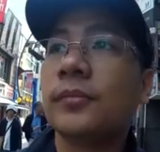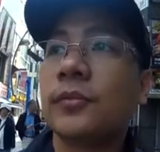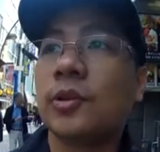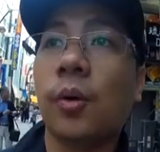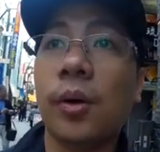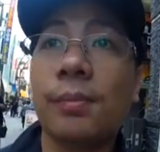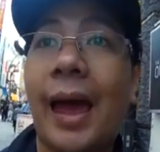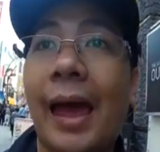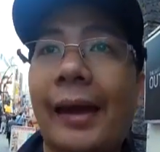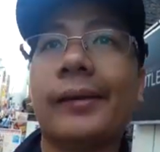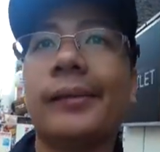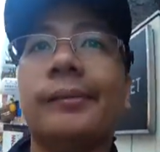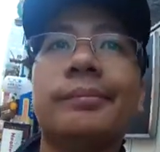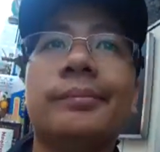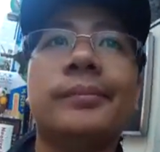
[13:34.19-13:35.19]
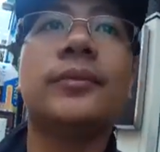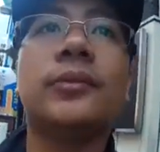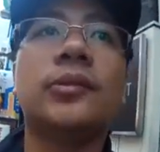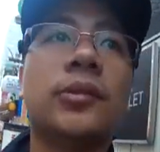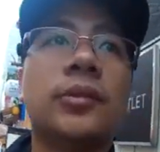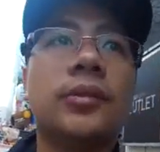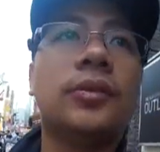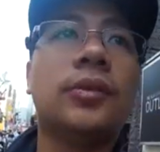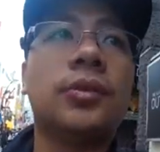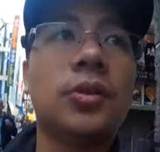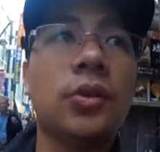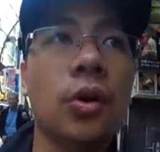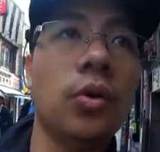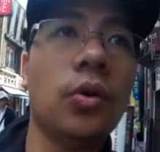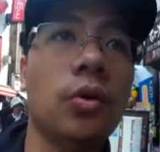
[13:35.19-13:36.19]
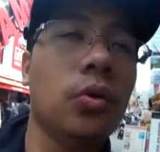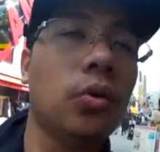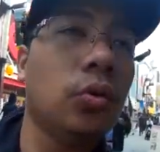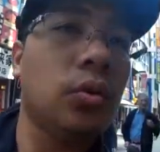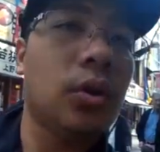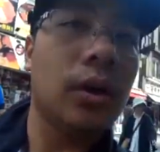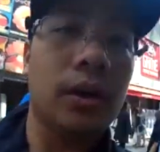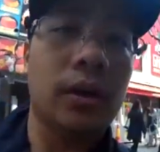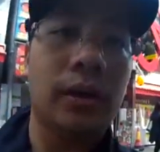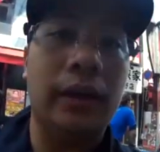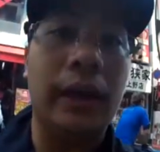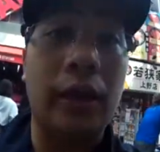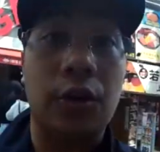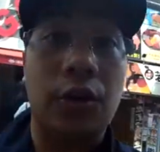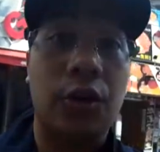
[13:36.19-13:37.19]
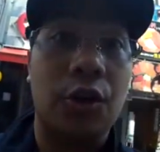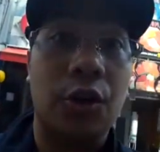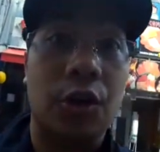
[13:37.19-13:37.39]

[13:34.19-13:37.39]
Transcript: going back. So there.